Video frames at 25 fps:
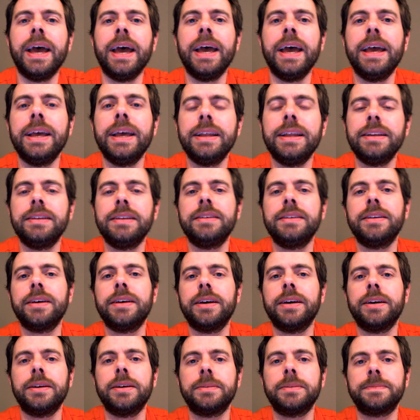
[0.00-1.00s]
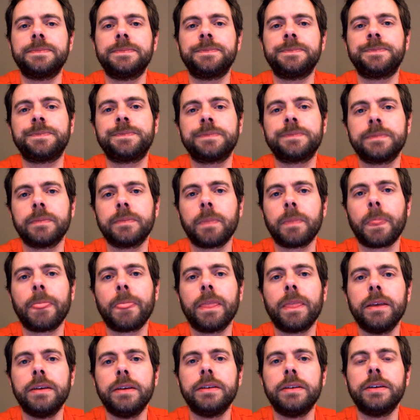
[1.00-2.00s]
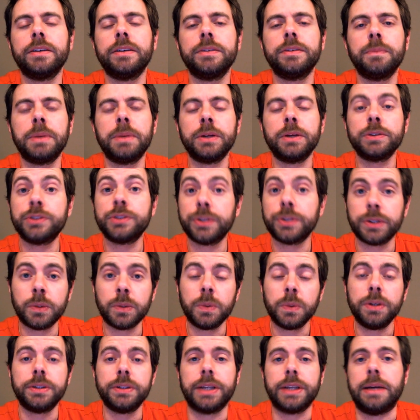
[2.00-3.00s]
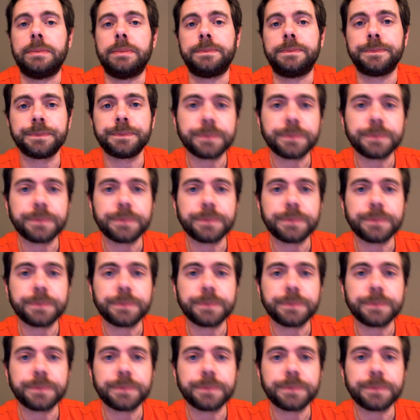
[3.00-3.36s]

And um, but it was during the wintertime.